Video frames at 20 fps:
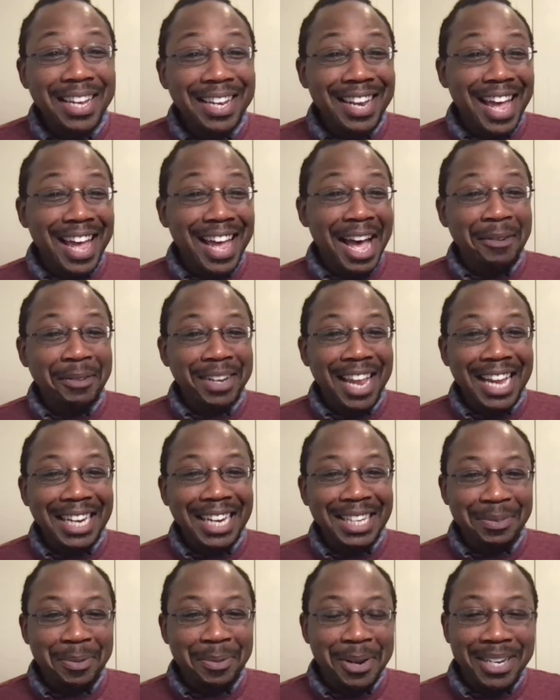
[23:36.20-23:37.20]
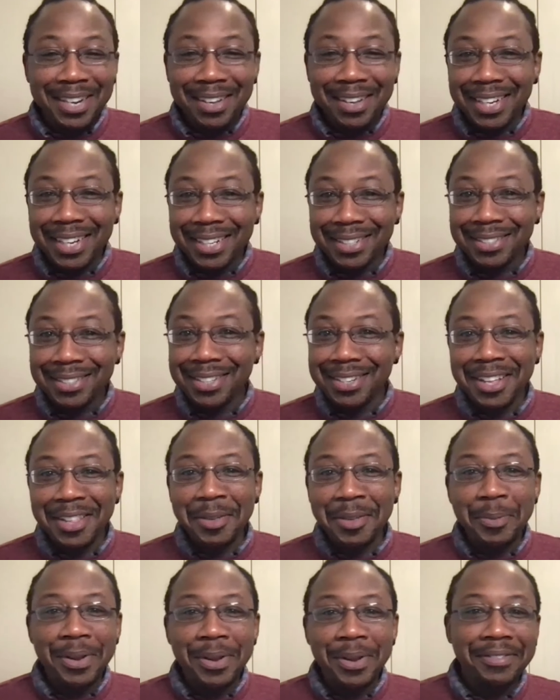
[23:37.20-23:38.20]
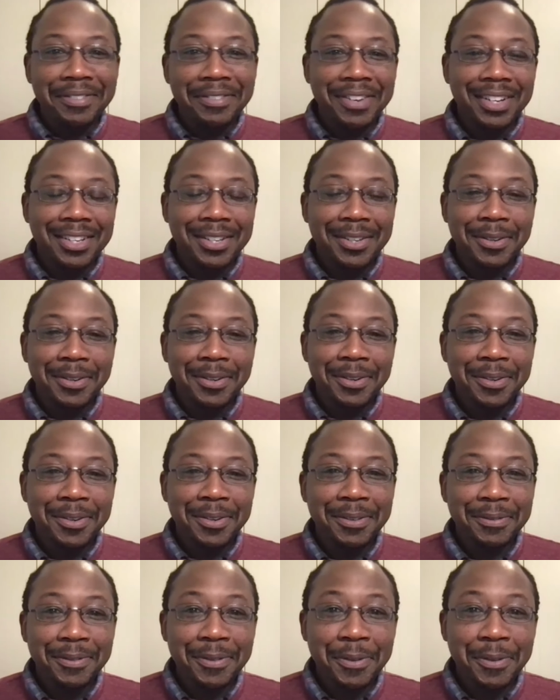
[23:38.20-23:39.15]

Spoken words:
And I would like to point out here's another benefit to